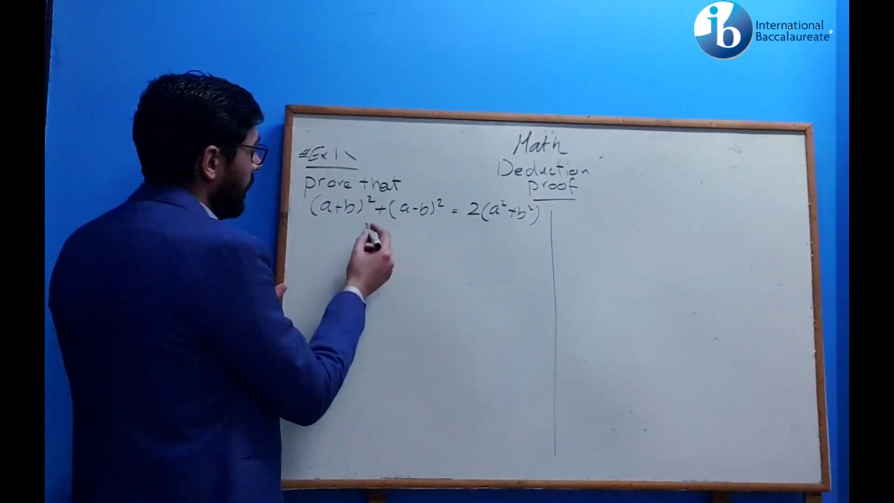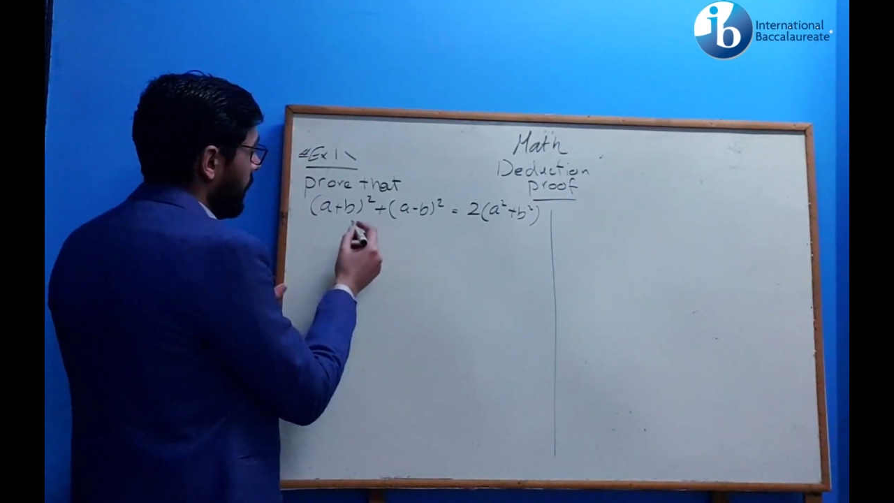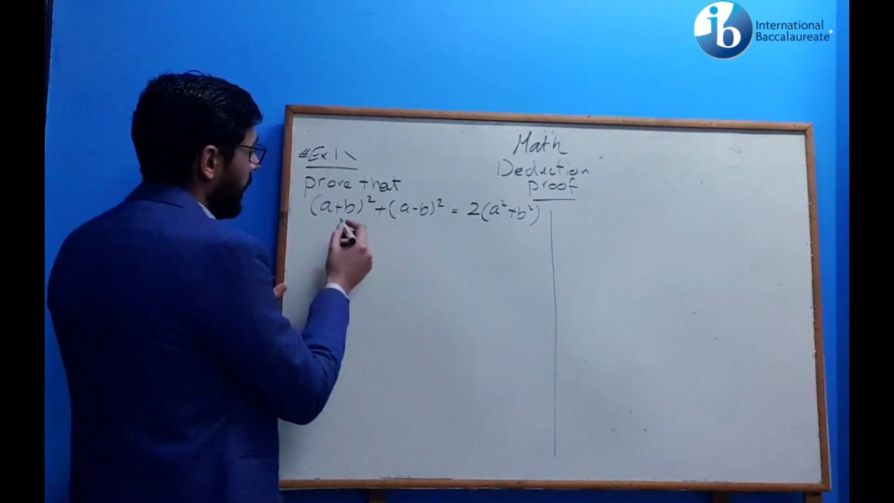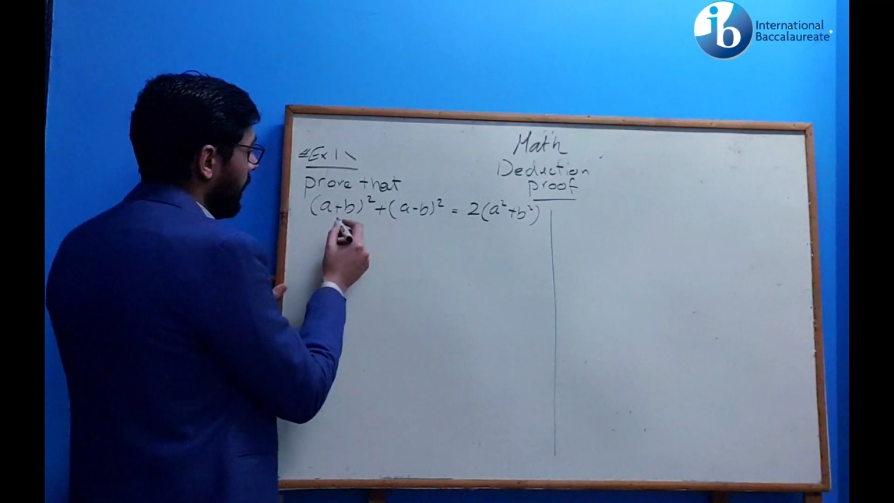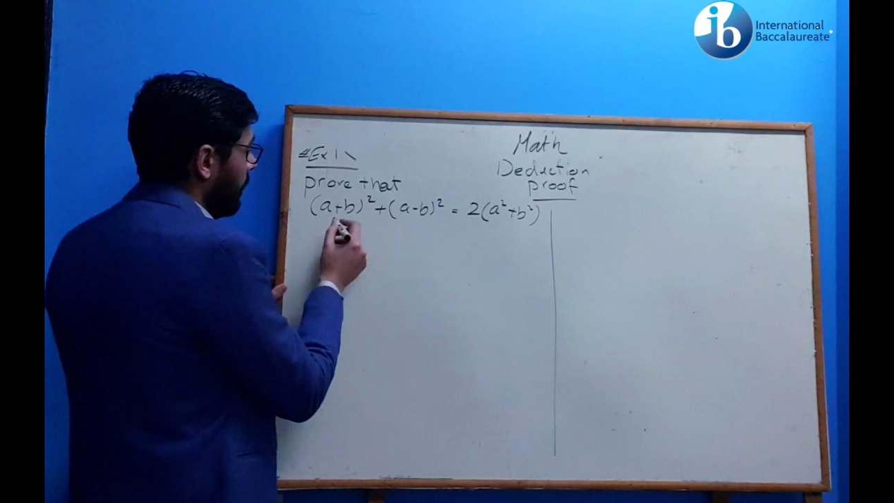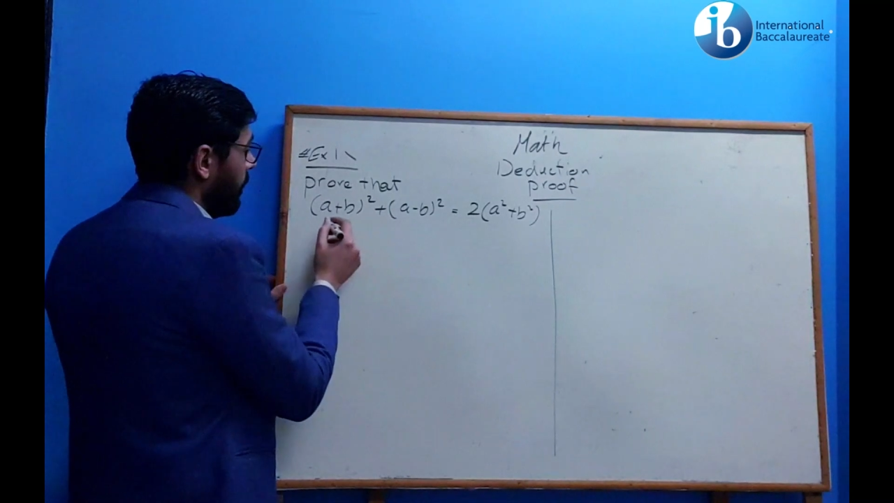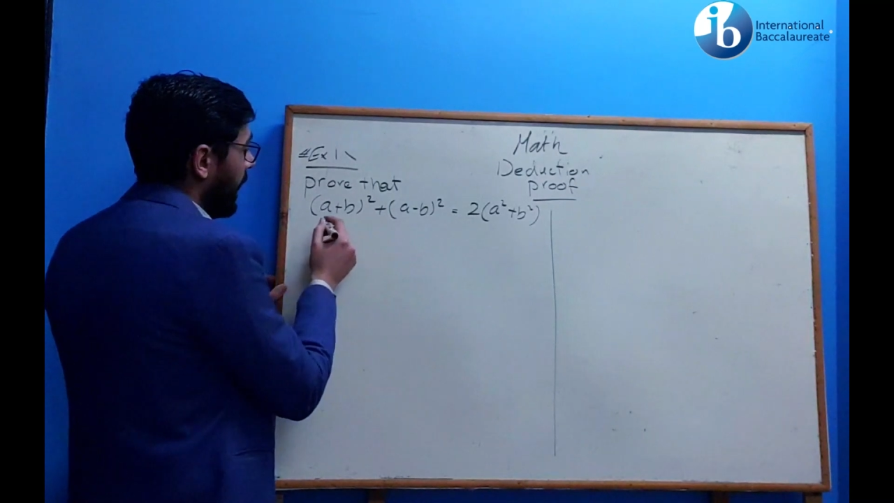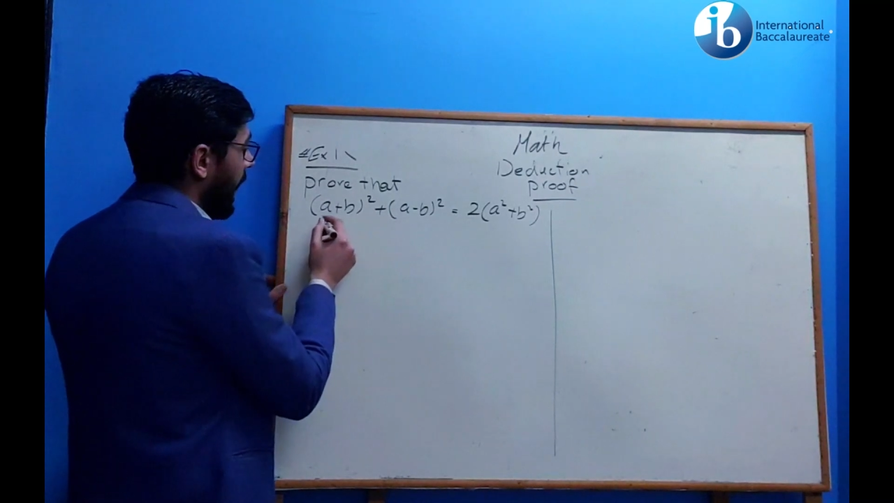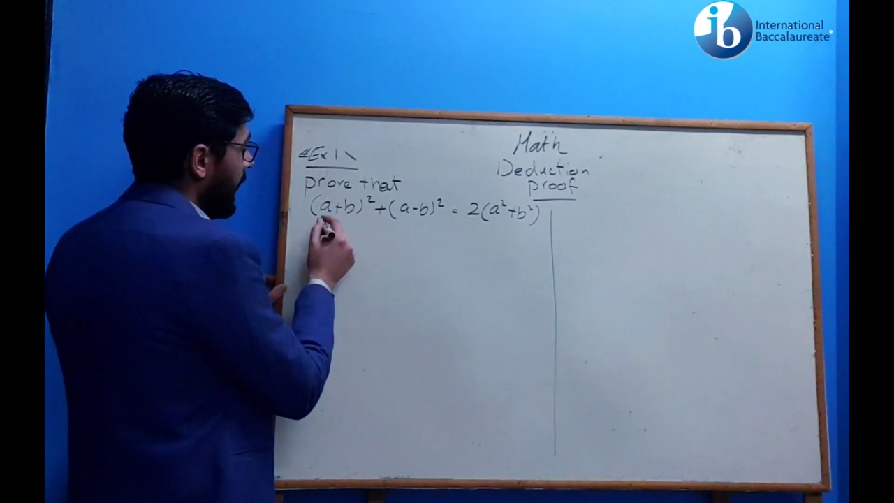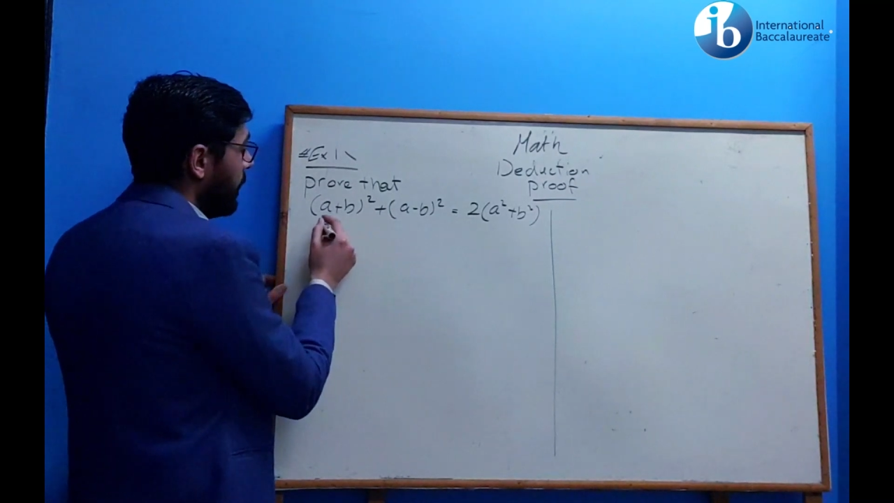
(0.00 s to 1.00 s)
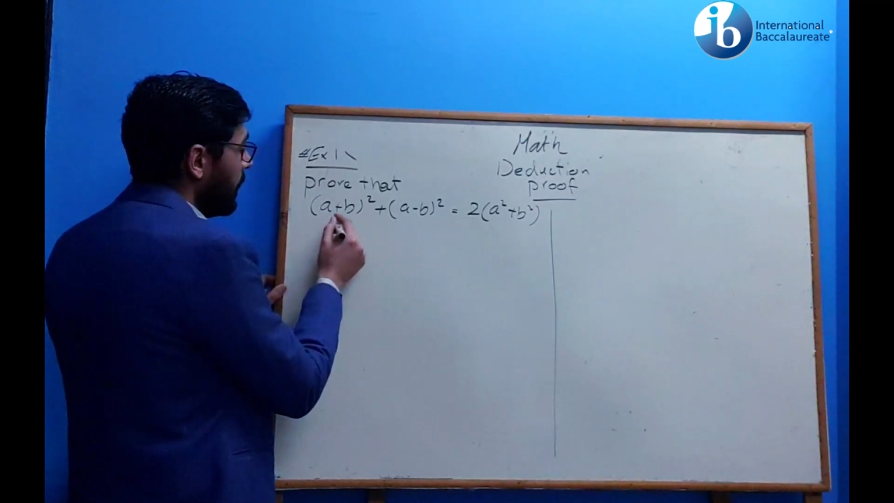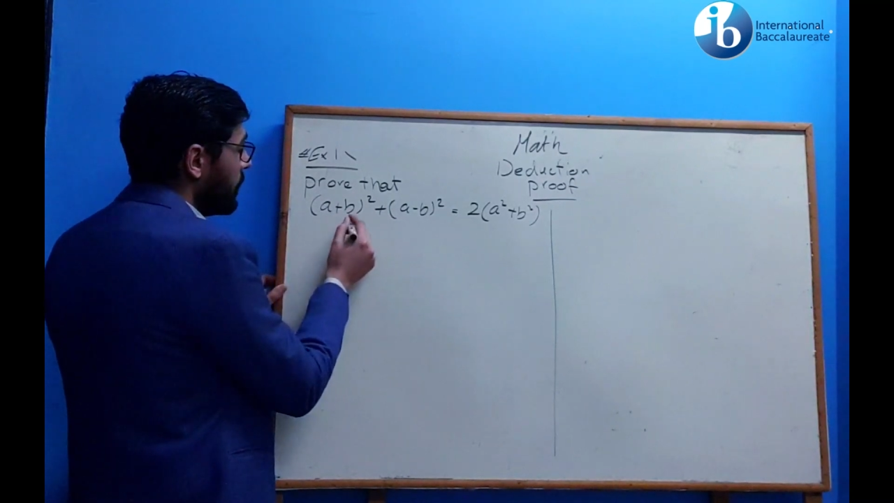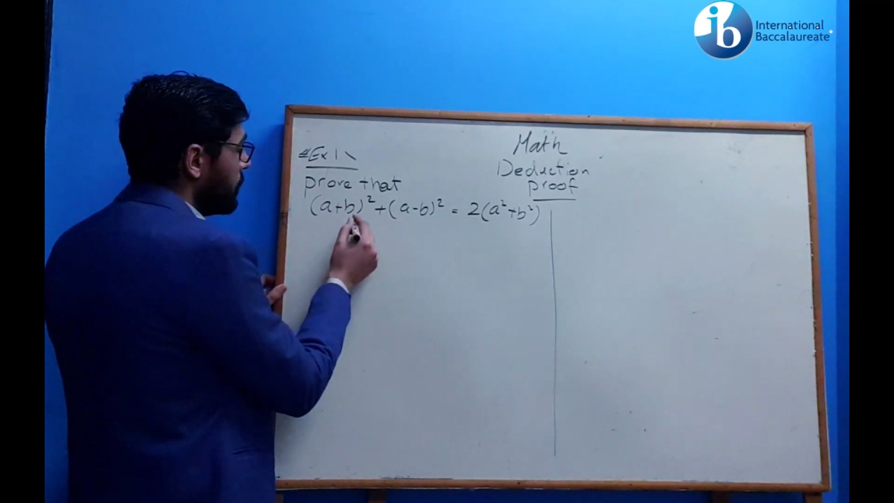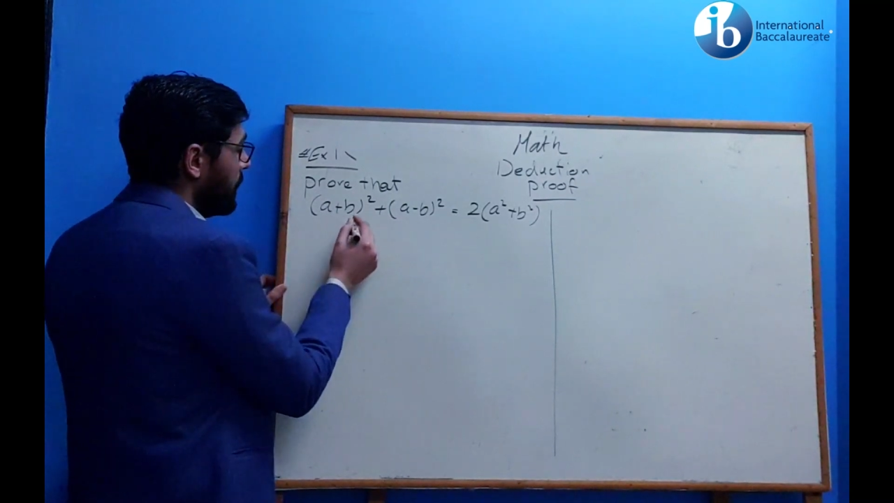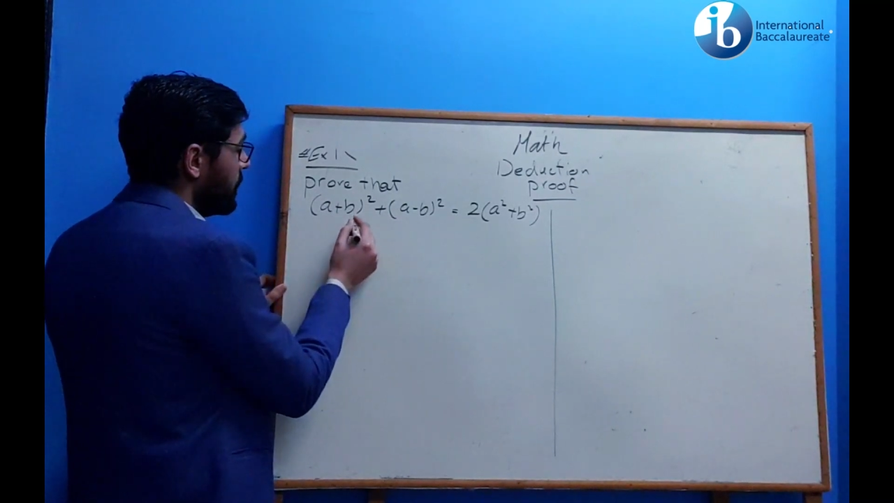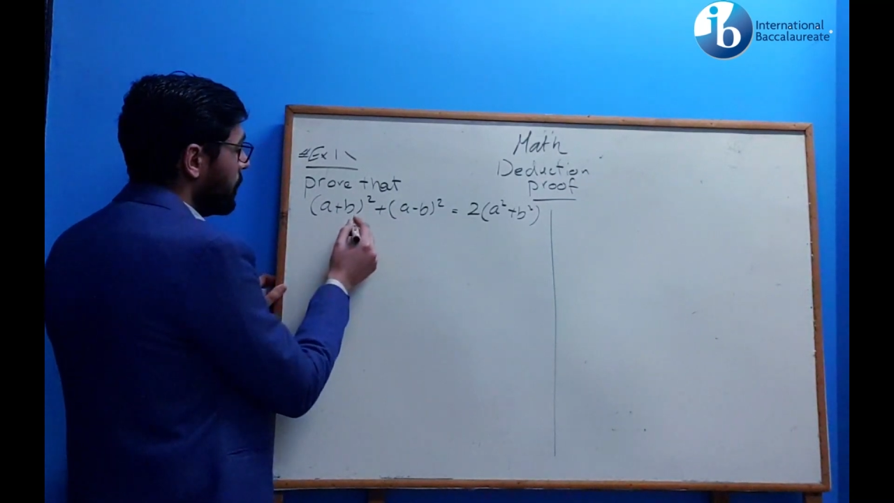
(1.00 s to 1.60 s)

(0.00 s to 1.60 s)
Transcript: Then a plus b